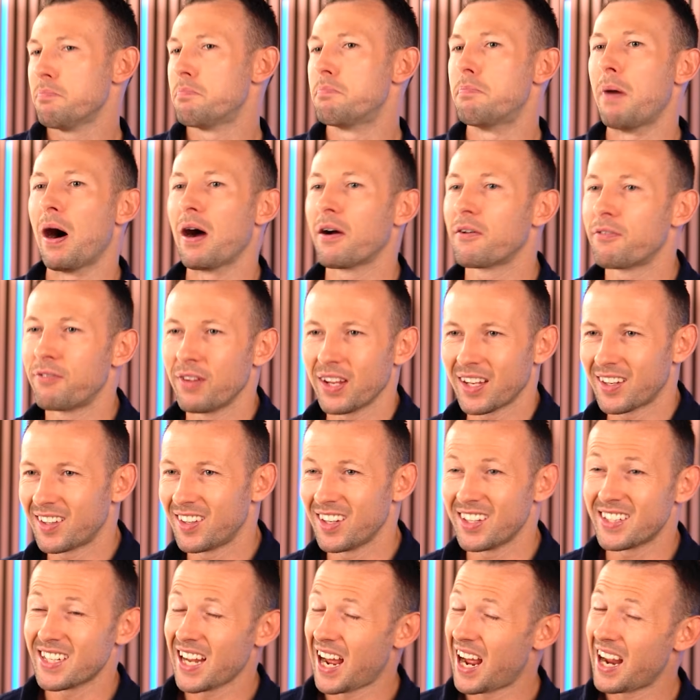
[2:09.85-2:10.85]
bug
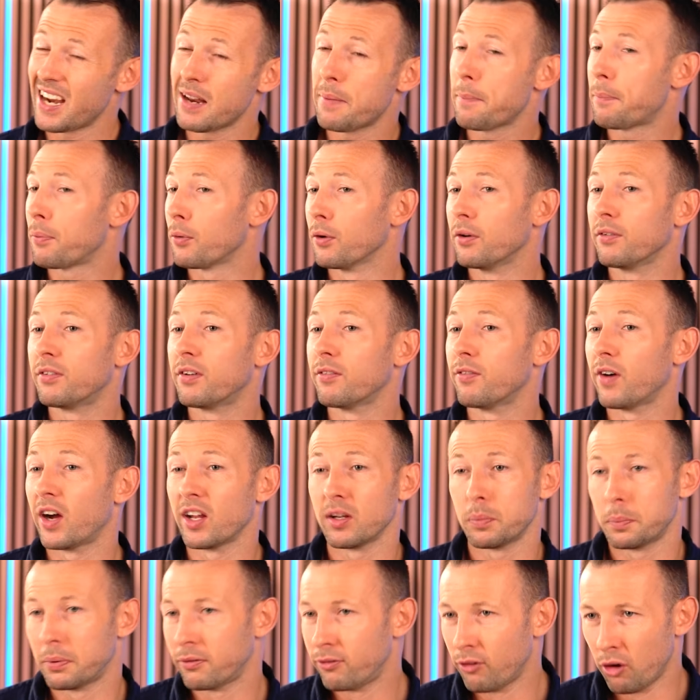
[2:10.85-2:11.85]
fixes, and improved
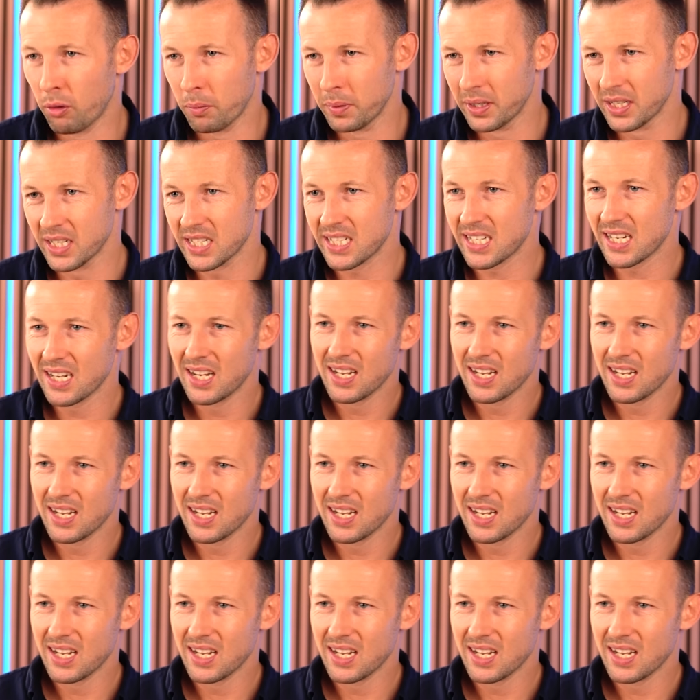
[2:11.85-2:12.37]
device performance.